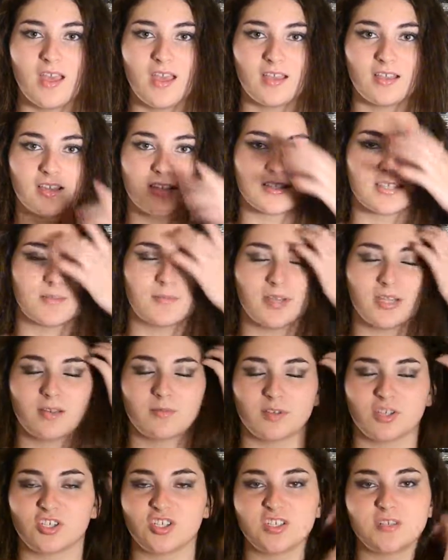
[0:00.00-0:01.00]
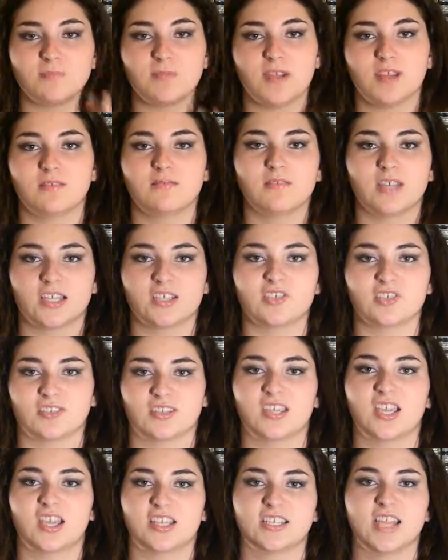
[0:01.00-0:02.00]
Because, I mean, come on, she's been, like, just
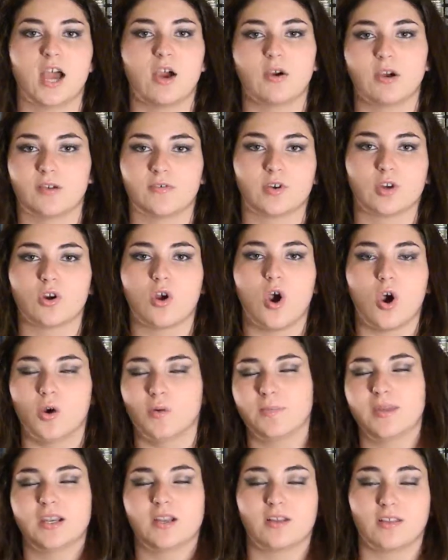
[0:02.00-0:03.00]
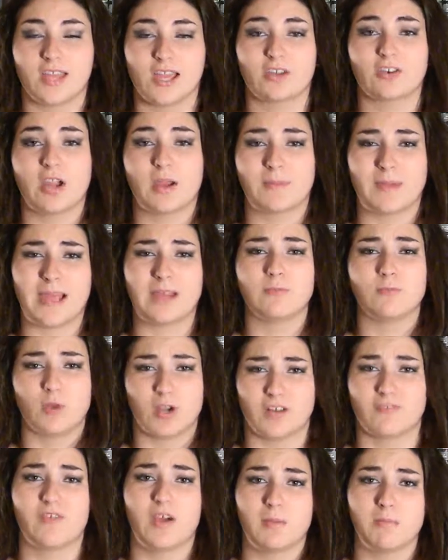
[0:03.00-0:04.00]
kicked out of her home and all that crap. I'd
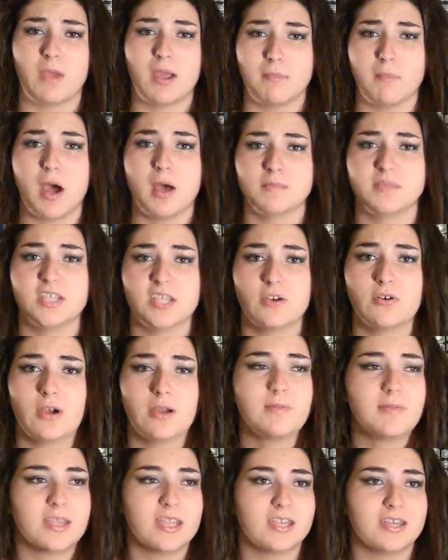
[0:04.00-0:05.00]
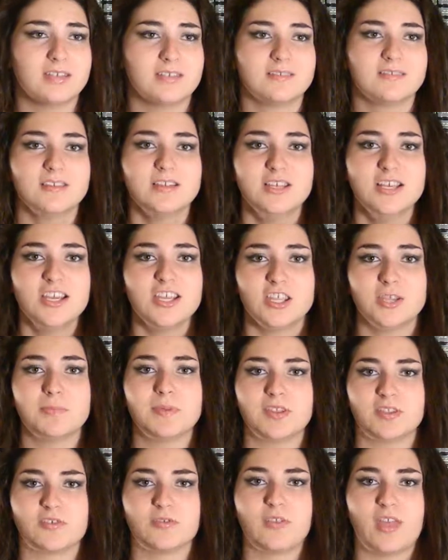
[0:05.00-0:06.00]
want to find my mom, too. I mean, you've
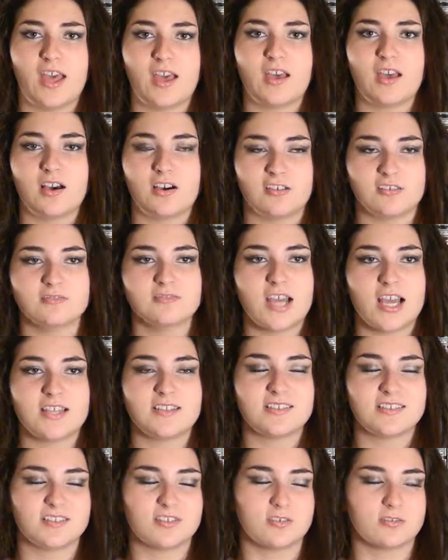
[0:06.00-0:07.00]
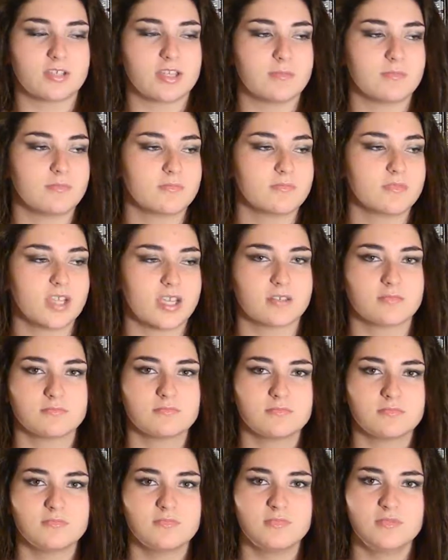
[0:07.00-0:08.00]
been through that hell. I'd still keep, yeah.
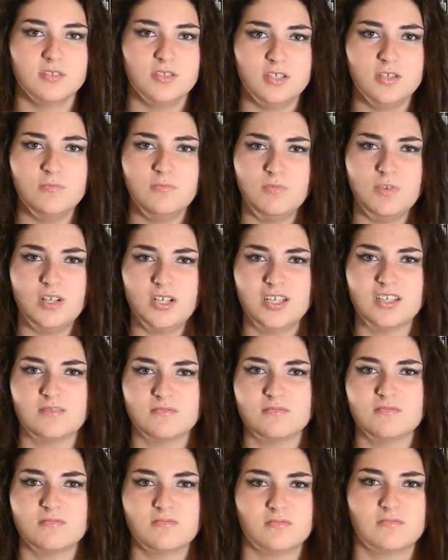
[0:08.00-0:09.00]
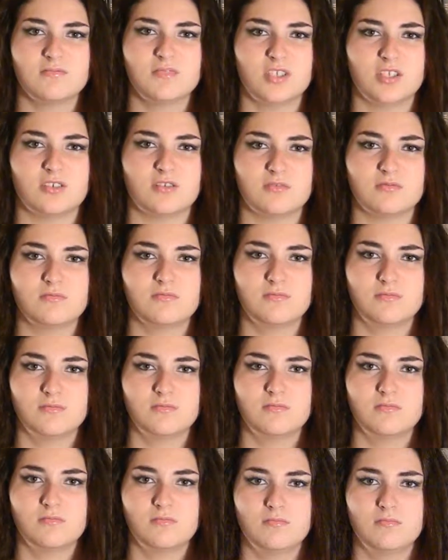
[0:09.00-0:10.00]
You'd want to, you know,
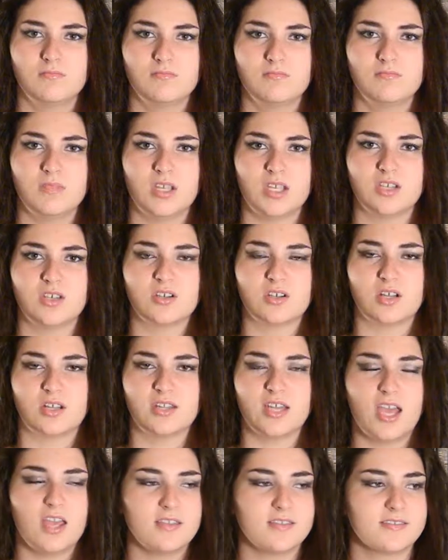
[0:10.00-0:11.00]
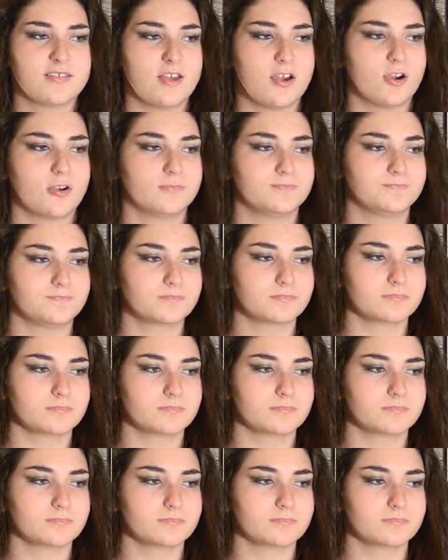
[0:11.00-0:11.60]
make good on that. So